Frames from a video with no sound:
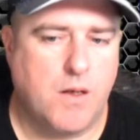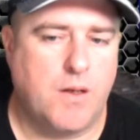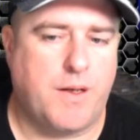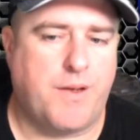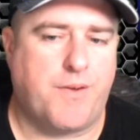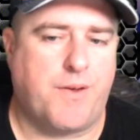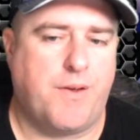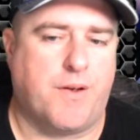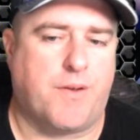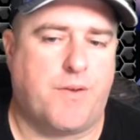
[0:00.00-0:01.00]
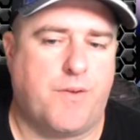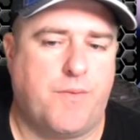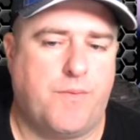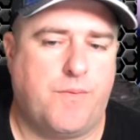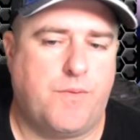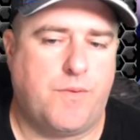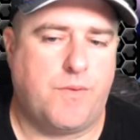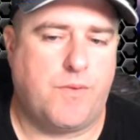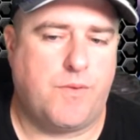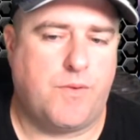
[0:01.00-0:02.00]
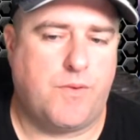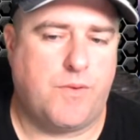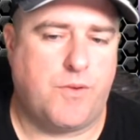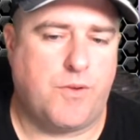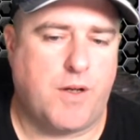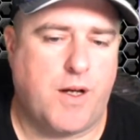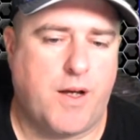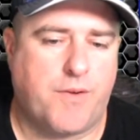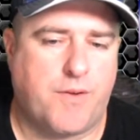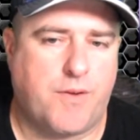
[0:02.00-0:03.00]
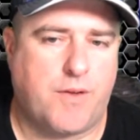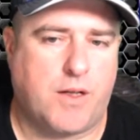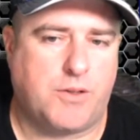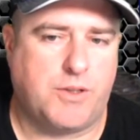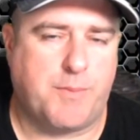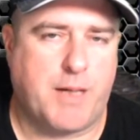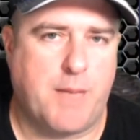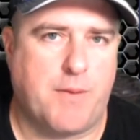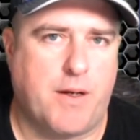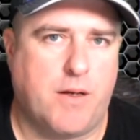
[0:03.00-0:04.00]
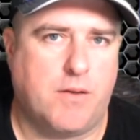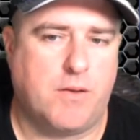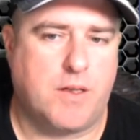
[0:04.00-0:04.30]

You can see that it's just touching the paper now.